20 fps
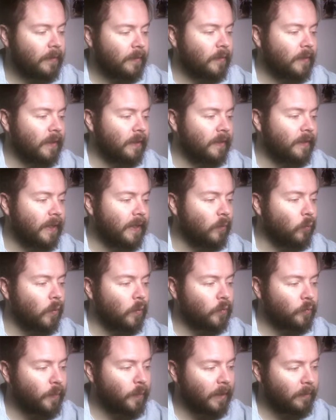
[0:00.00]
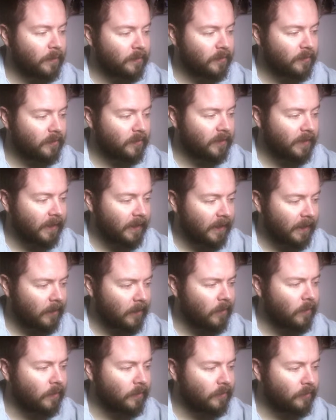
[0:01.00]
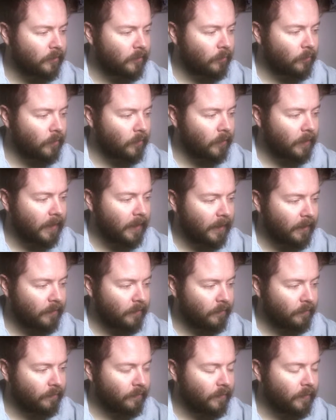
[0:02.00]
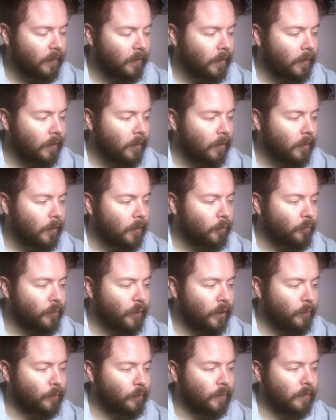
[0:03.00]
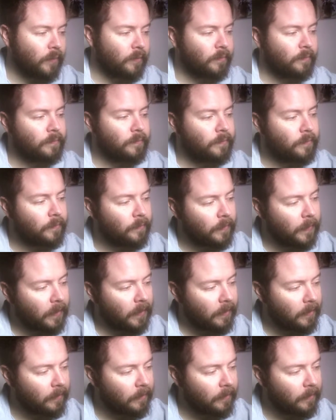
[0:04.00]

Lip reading: And they won't be able to say like, oh, it's the wrong kind of purple. Like,